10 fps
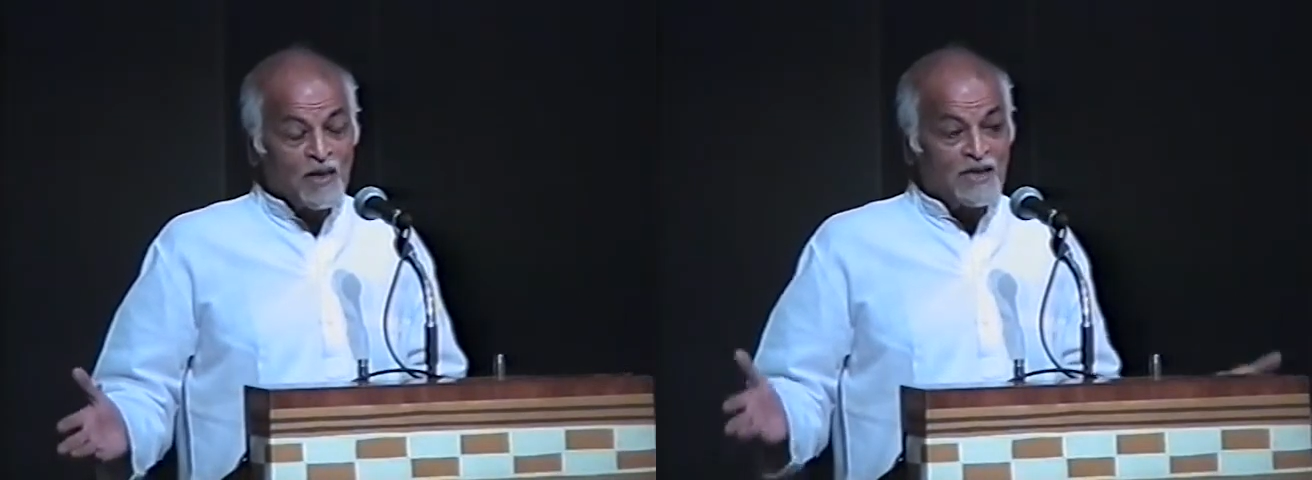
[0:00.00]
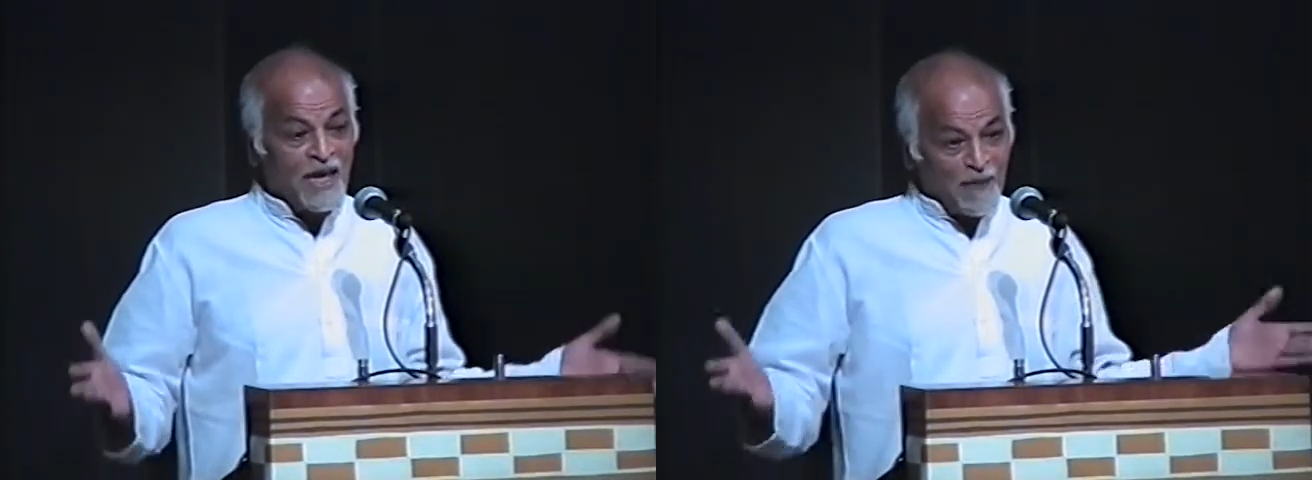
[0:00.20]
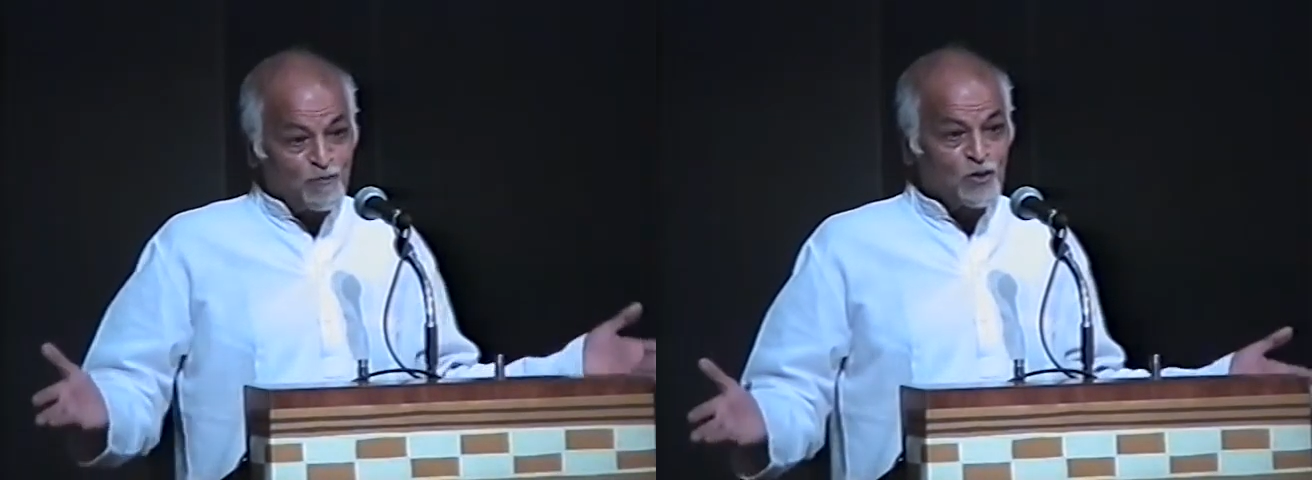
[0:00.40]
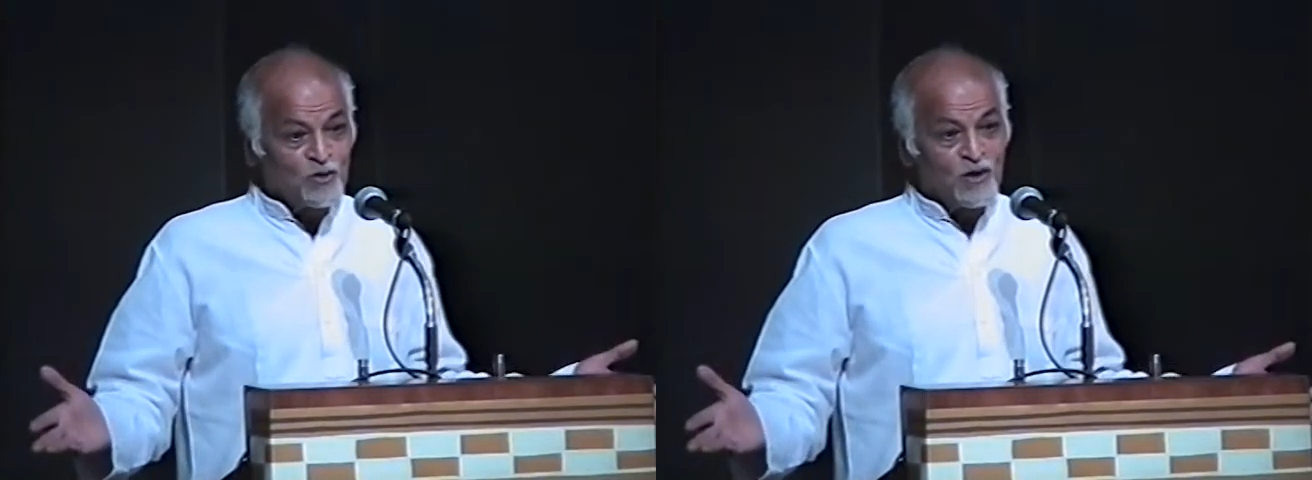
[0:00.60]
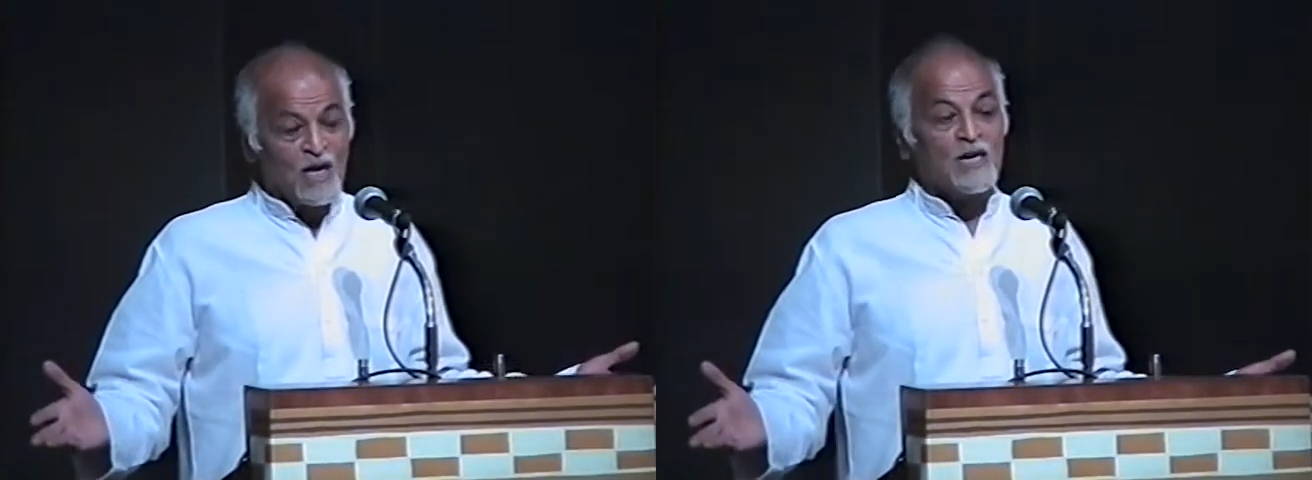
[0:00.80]
They have
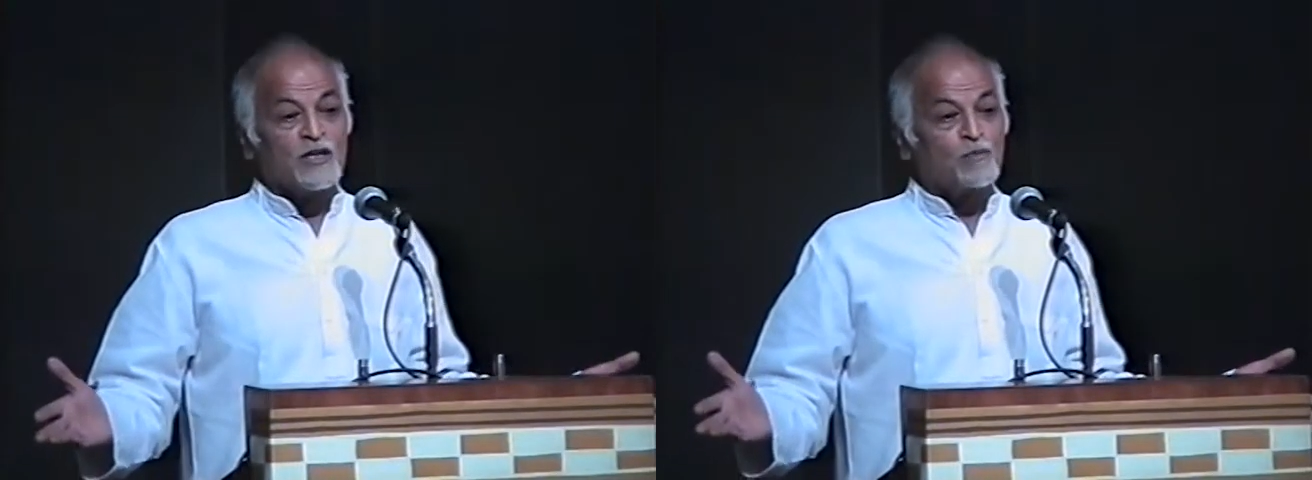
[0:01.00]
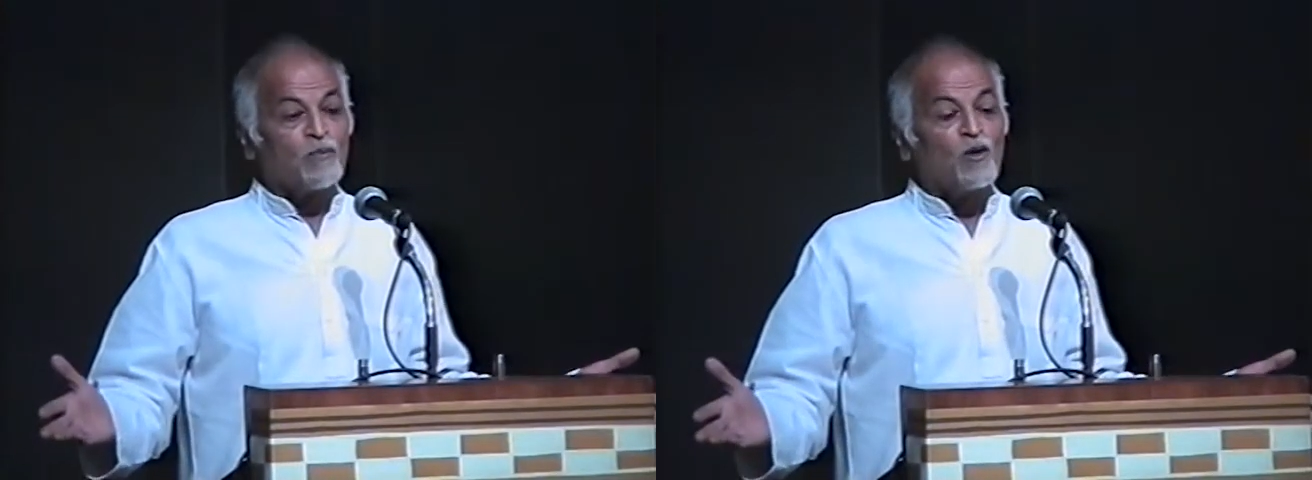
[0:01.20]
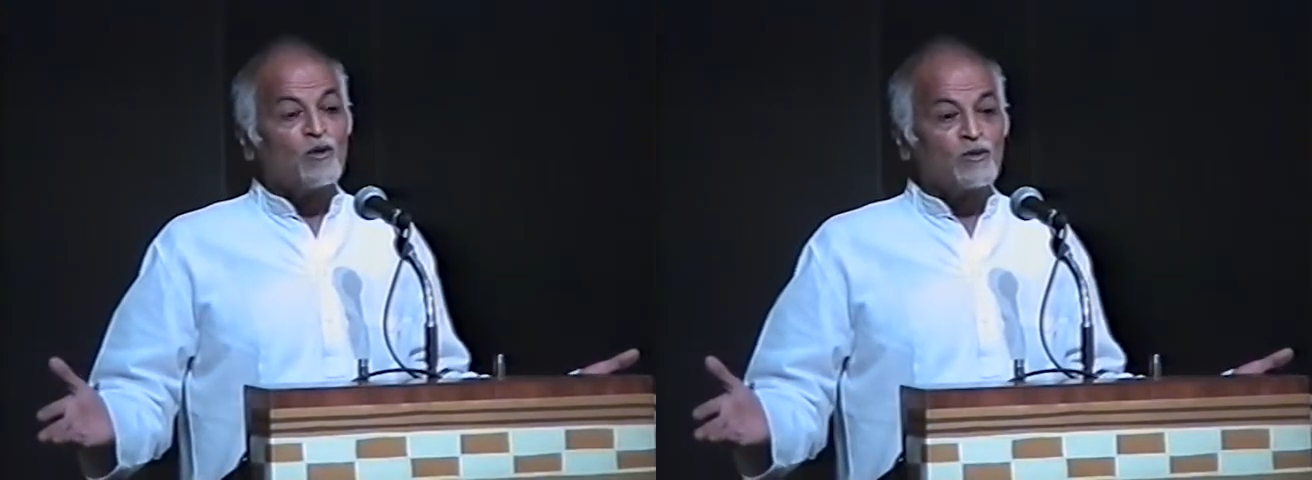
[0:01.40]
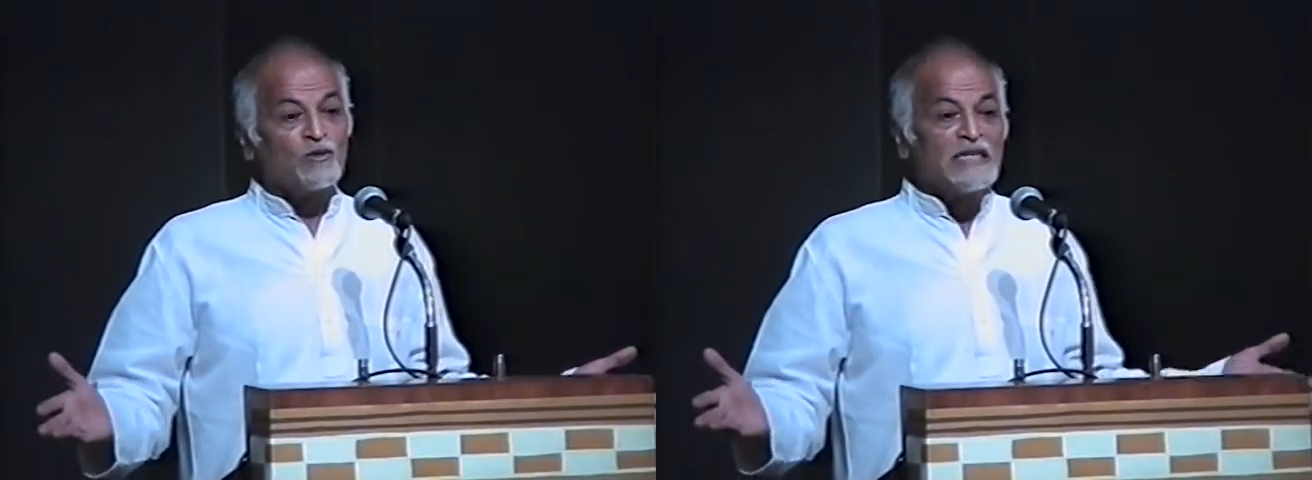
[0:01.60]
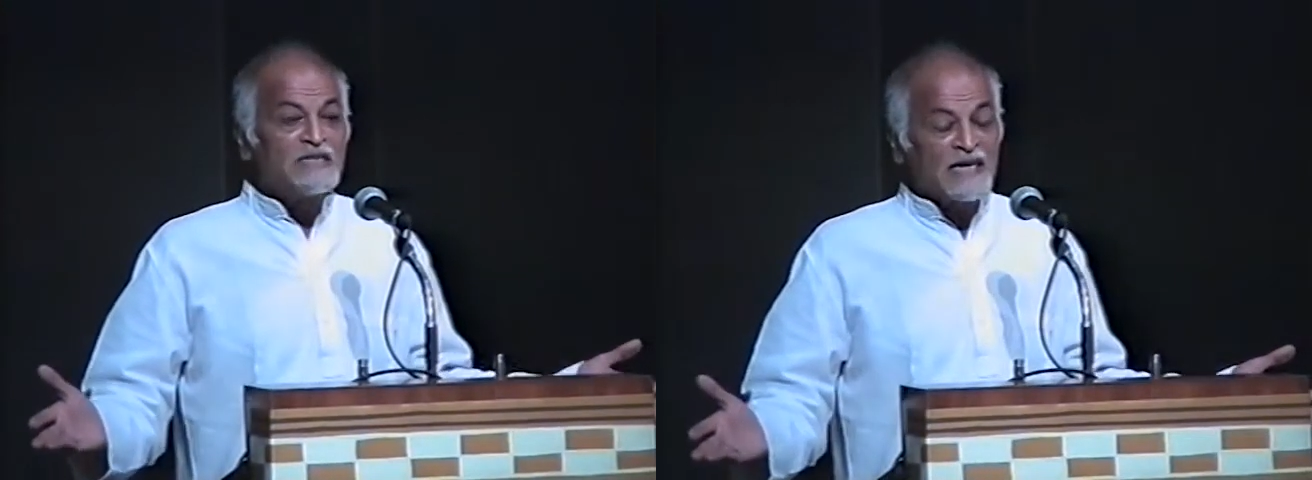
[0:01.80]
to respond to
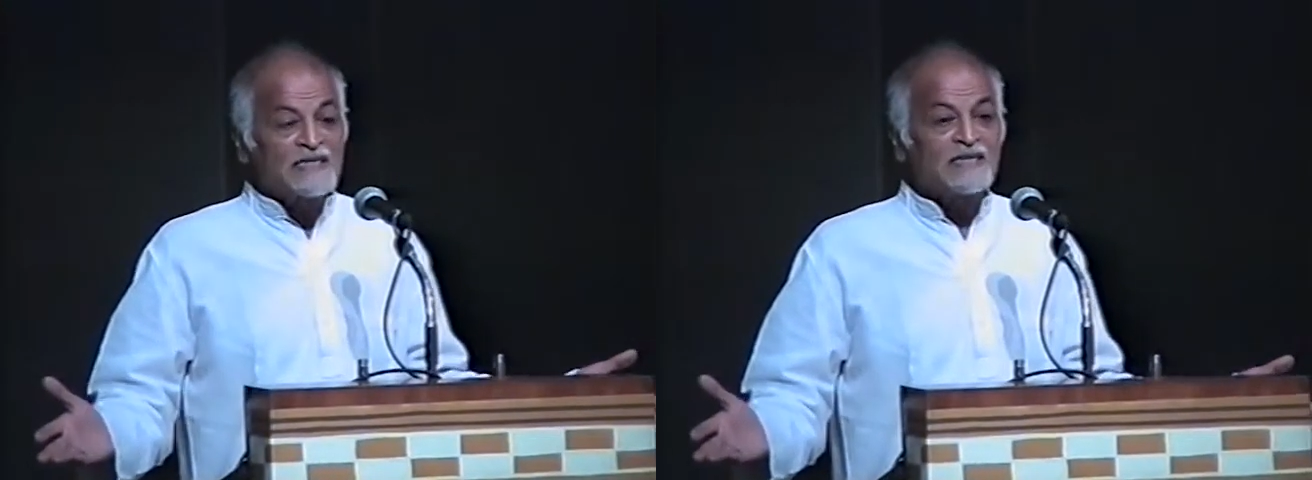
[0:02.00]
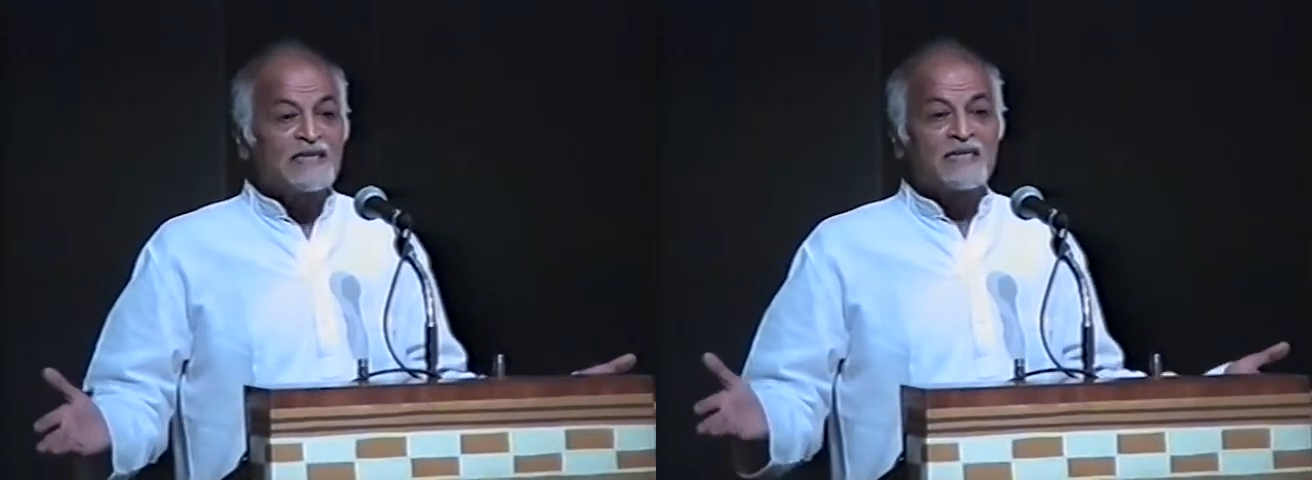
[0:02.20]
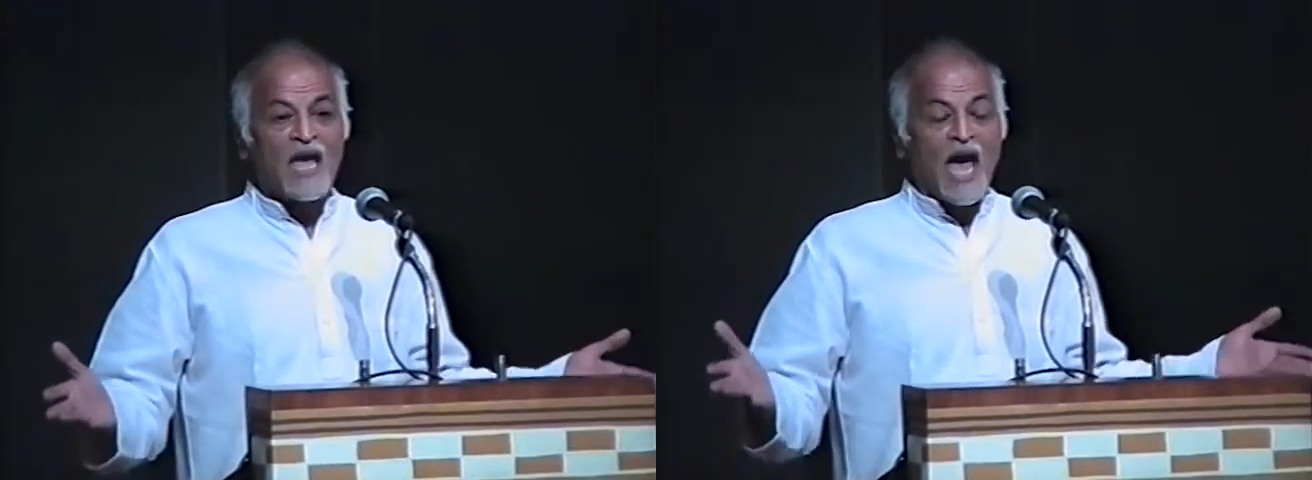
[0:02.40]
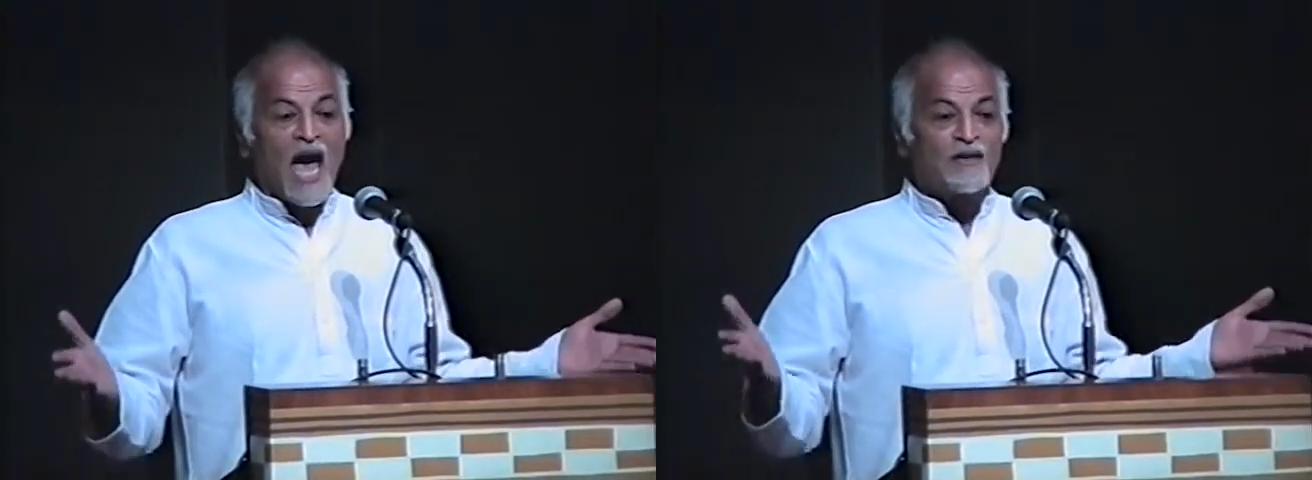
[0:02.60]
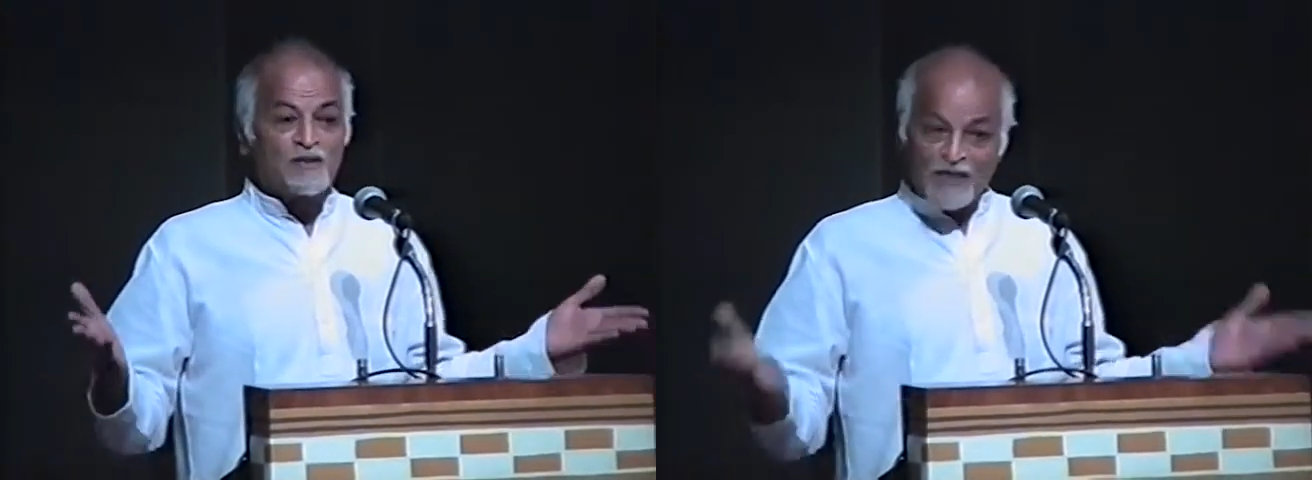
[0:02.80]
injustice and